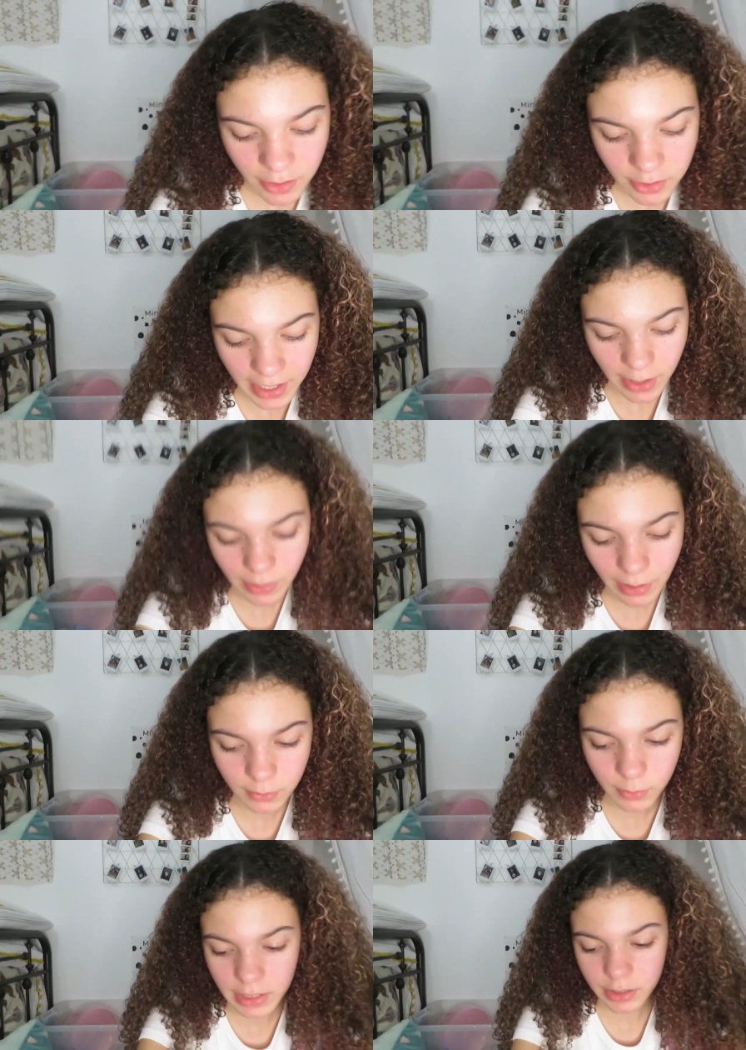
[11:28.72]
other day when I
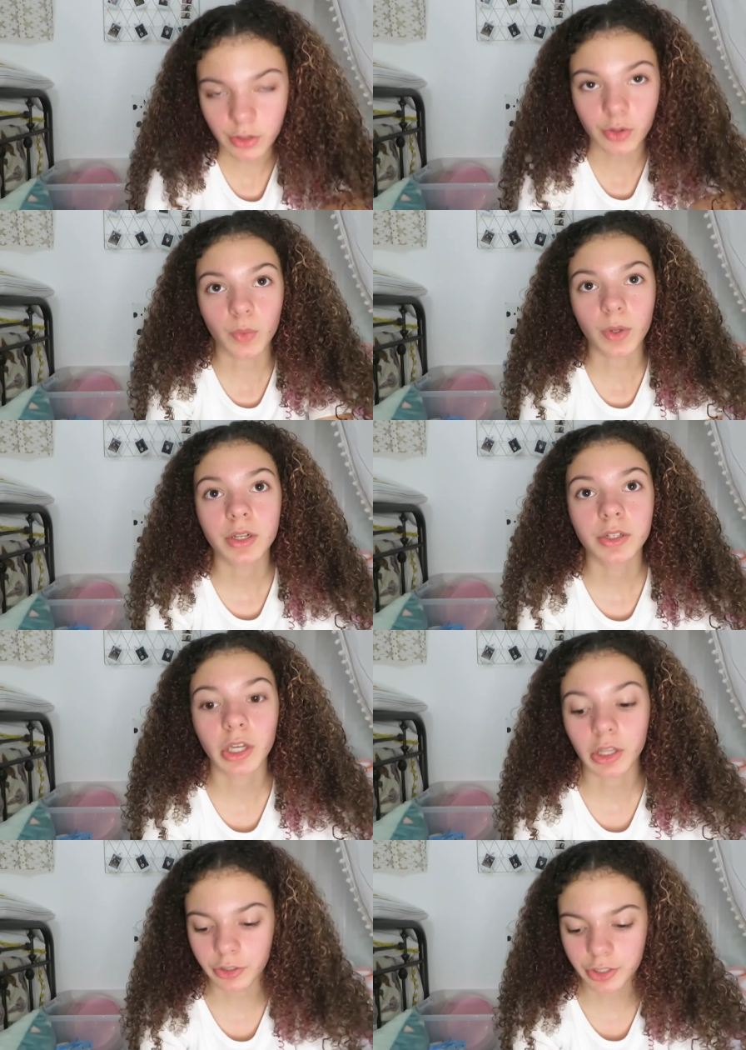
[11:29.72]
went to
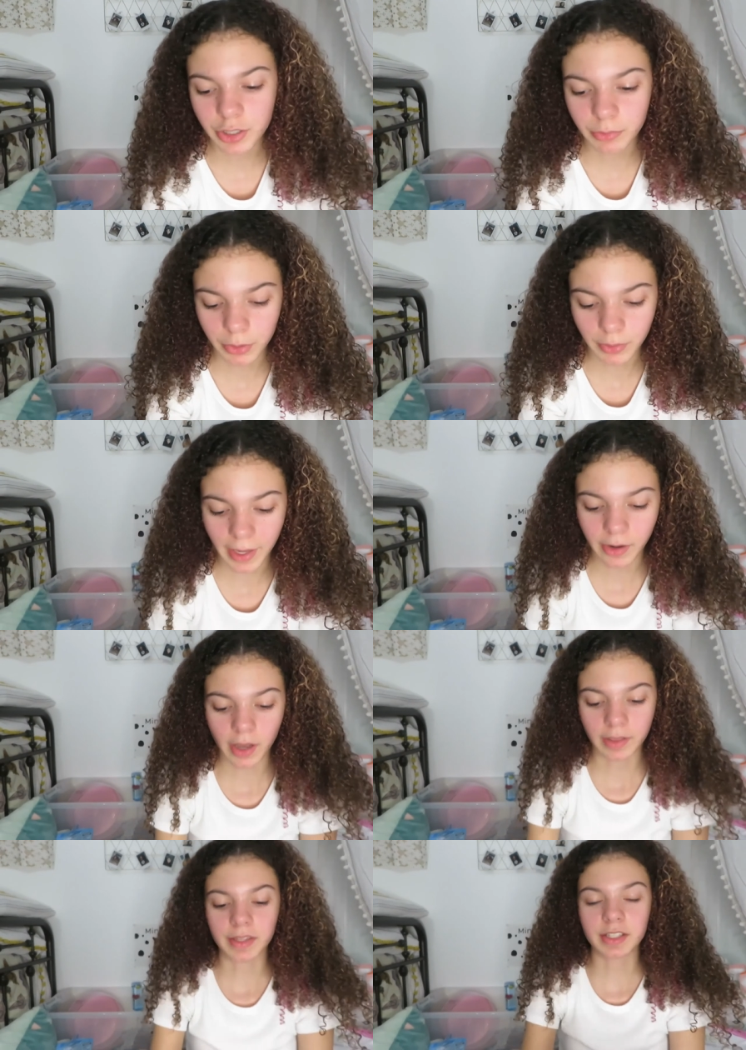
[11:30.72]
Dollar General, I
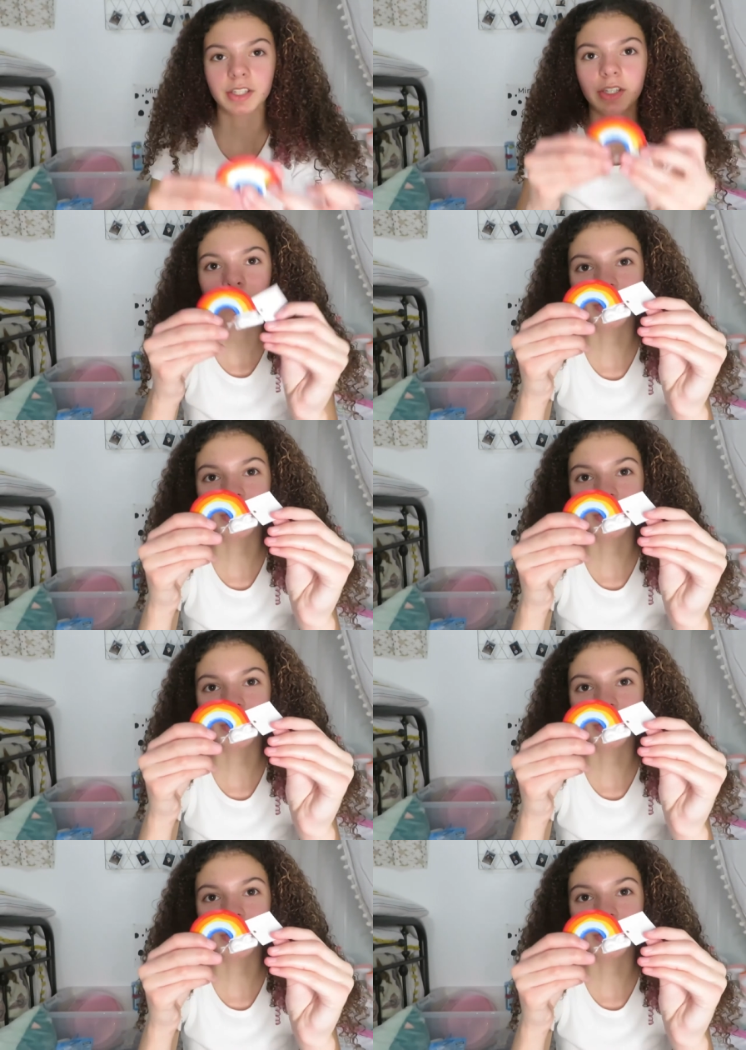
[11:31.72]
got this cute